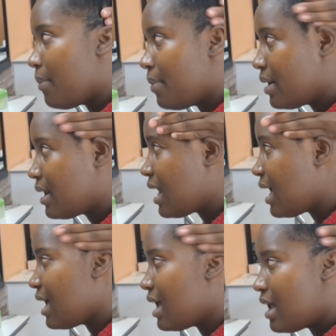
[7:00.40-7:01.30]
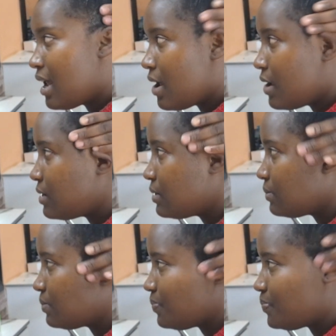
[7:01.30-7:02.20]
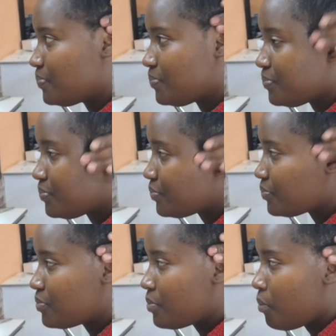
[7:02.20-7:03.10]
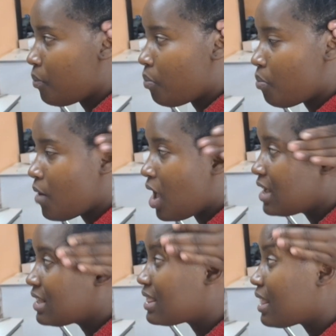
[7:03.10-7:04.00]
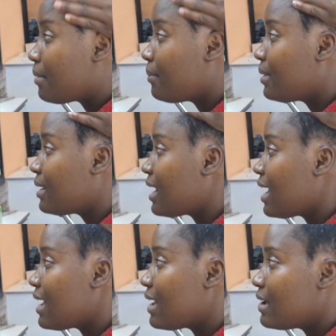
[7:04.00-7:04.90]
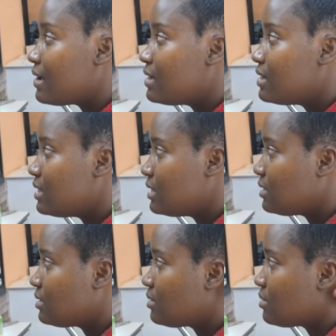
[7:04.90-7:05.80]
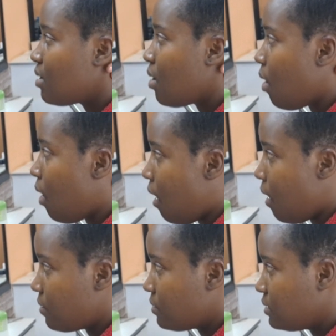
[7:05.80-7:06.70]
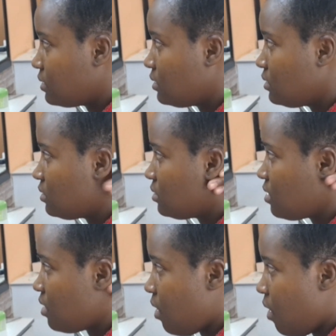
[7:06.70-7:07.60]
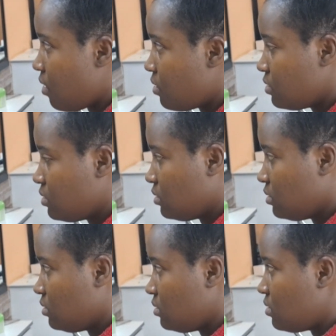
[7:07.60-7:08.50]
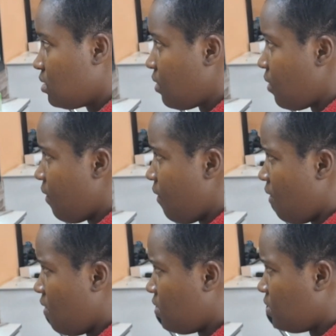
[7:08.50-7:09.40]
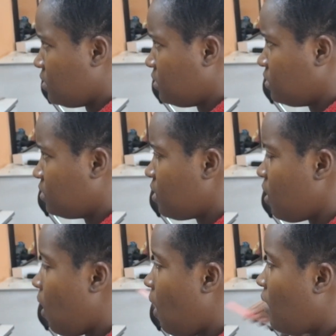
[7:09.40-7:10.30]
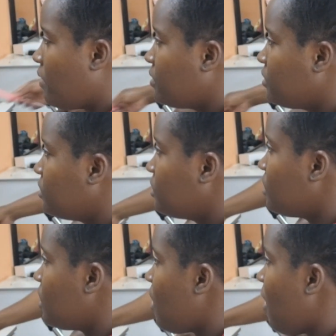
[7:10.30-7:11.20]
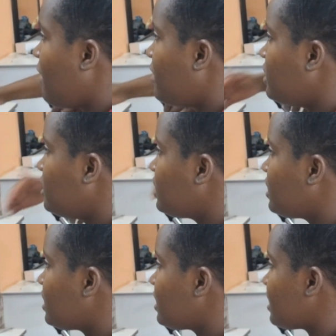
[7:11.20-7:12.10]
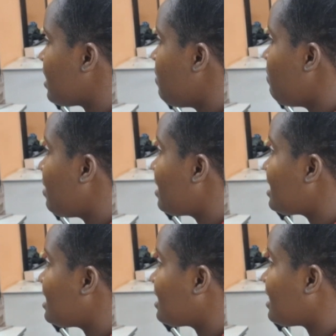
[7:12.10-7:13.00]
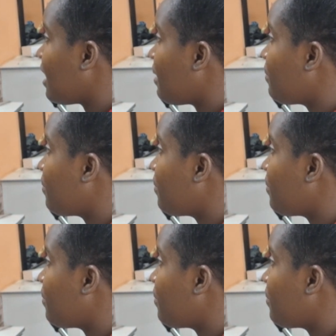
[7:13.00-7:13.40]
hungry because I didn't eat. I just took one piece of meat and left the house. I didn't eat because I thought in my mind, I'm going to get gota somewhere. Goopy, I forgot that I'll be around. Hey, how am I going to eat the gota?